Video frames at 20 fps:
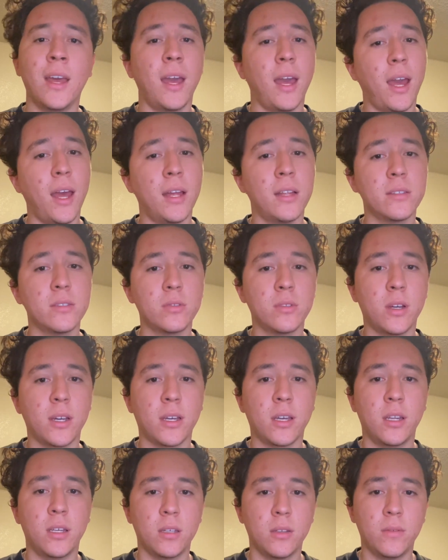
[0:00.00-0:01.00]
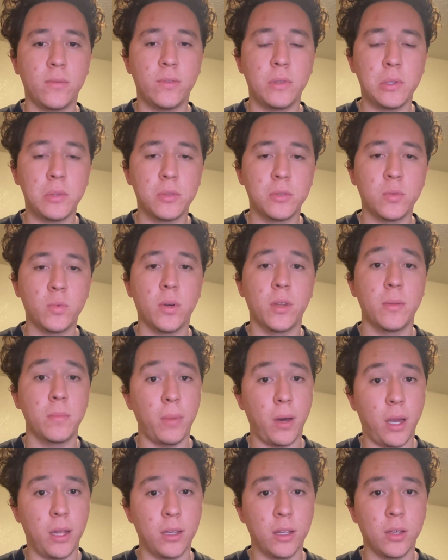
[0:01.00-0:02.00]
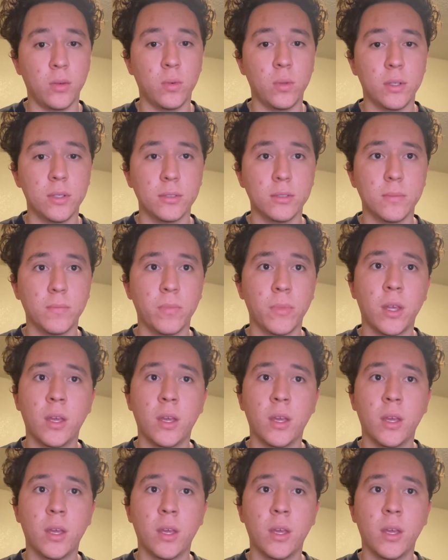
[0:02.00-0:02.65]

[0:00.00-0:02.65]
and to not get it confused with bilingualism.